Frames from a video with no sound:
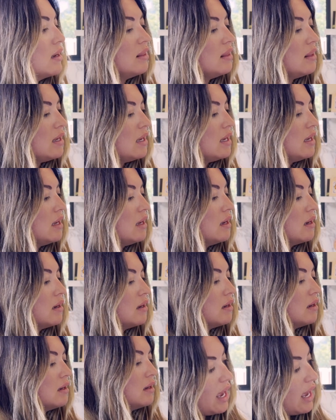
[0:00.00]
the
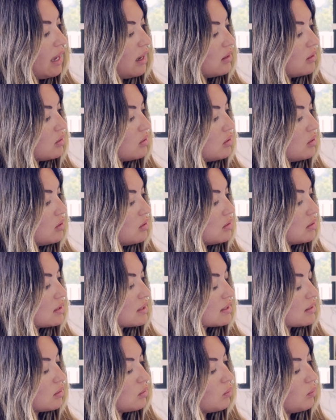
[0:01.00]

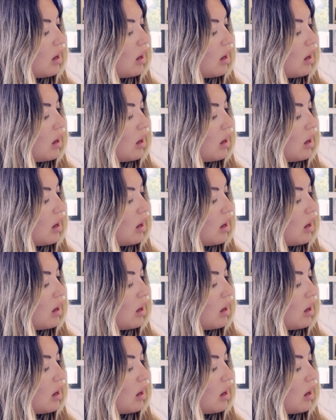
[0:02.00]
handles.